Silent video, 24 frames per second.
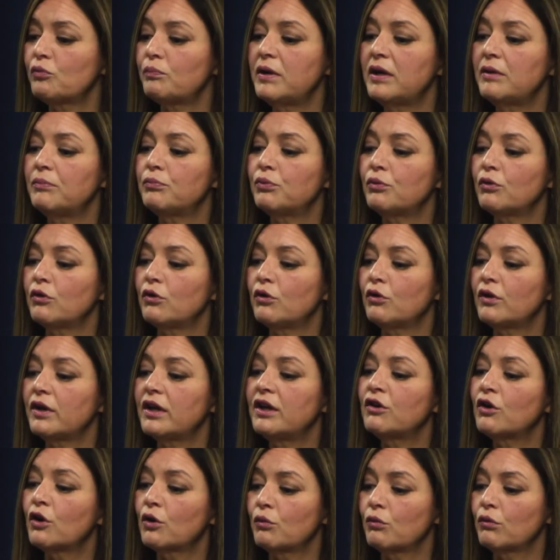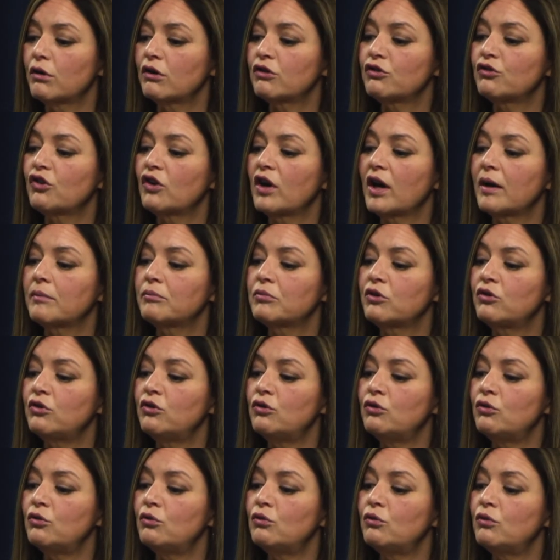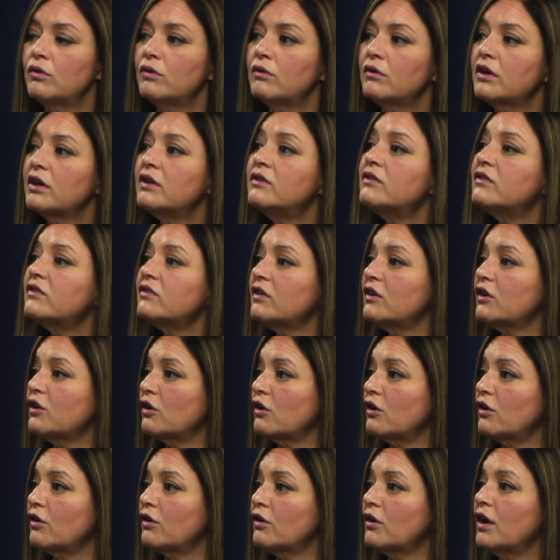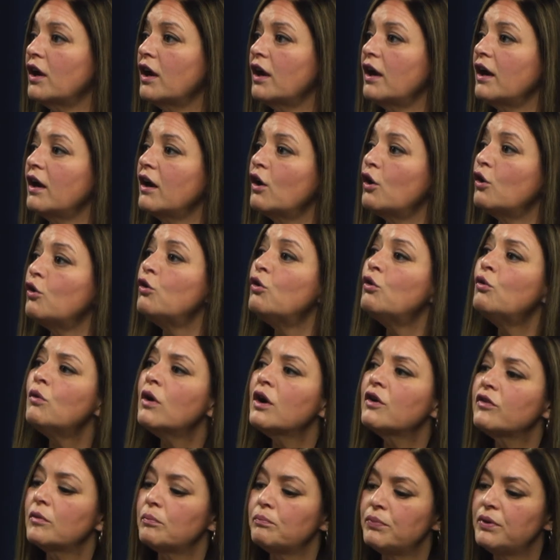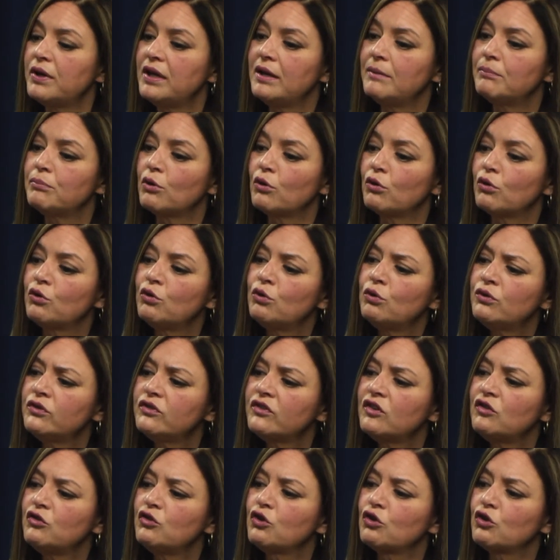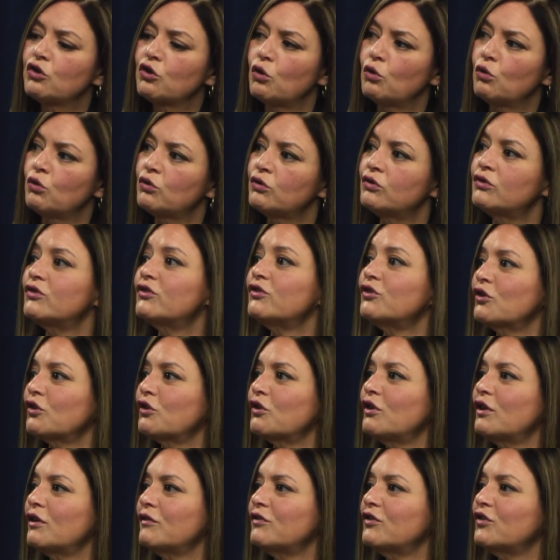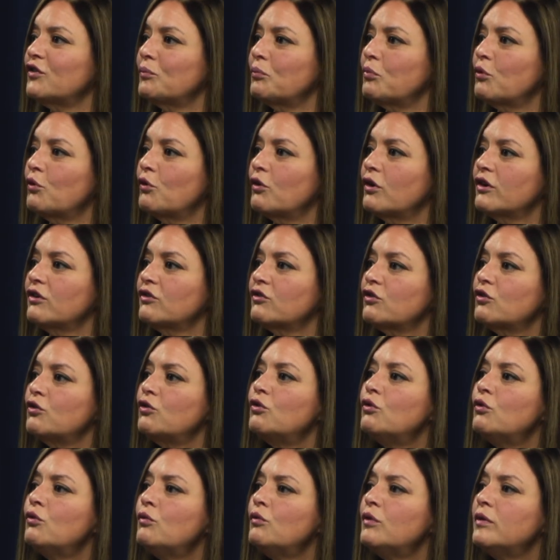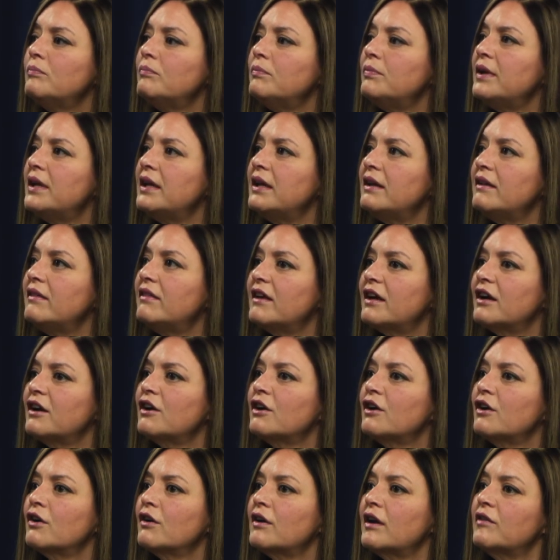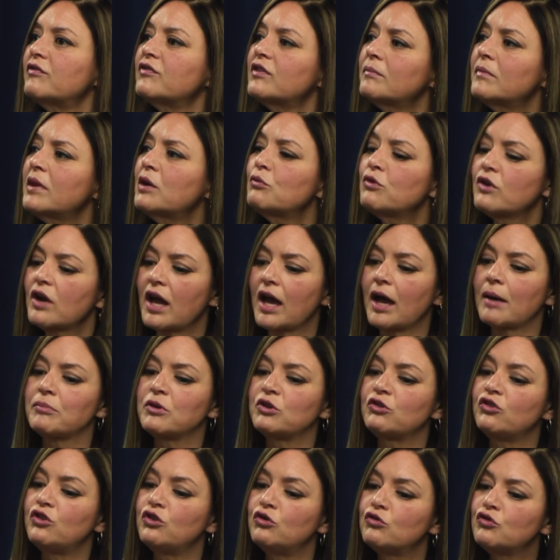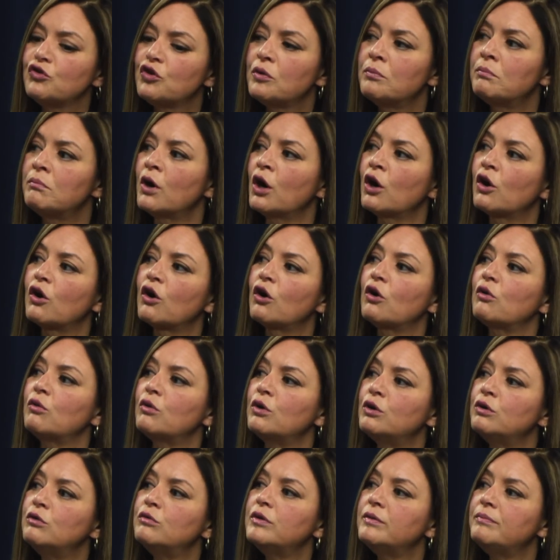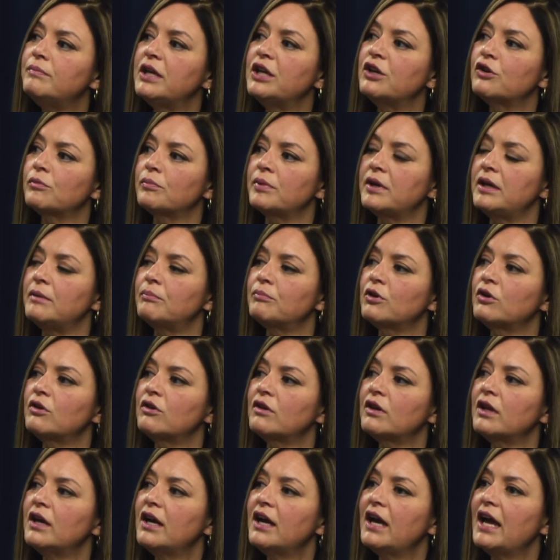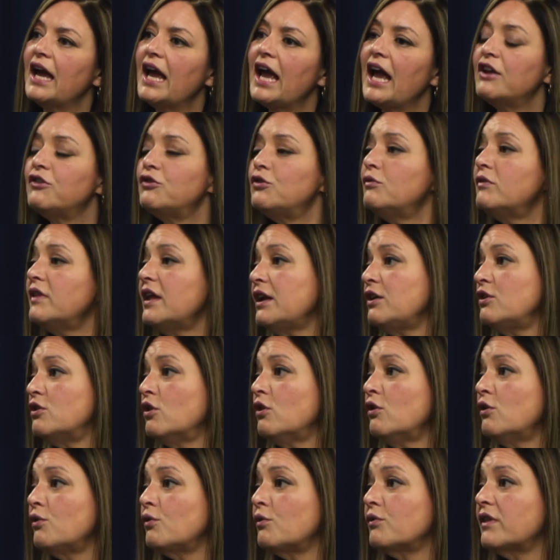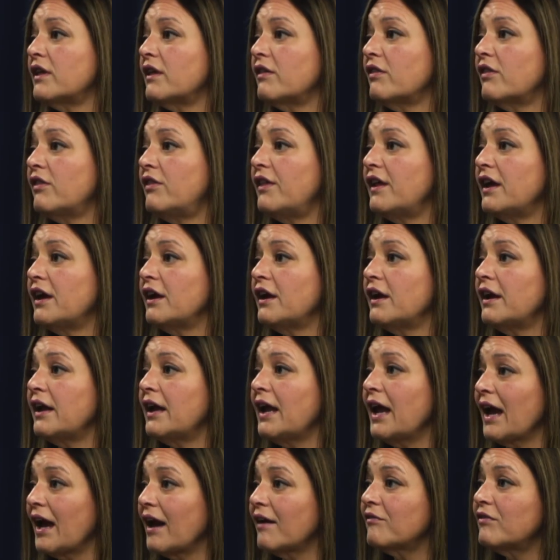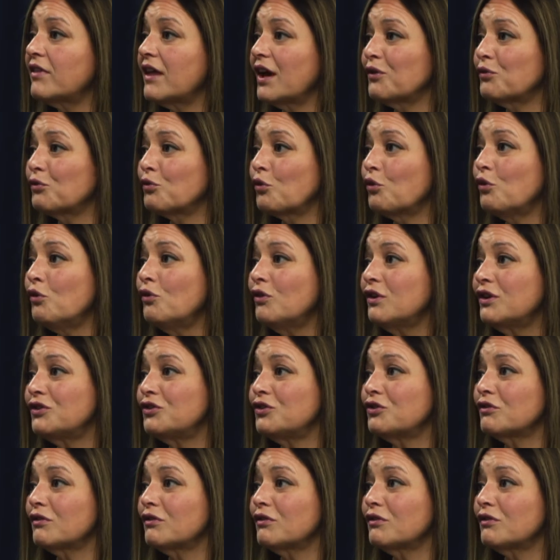people in our workshop to consider who are the people, who's in your golden circle of support? Who would be there if something were to happen to you tomorrow? Who would be your people? And do they know that they have that role in your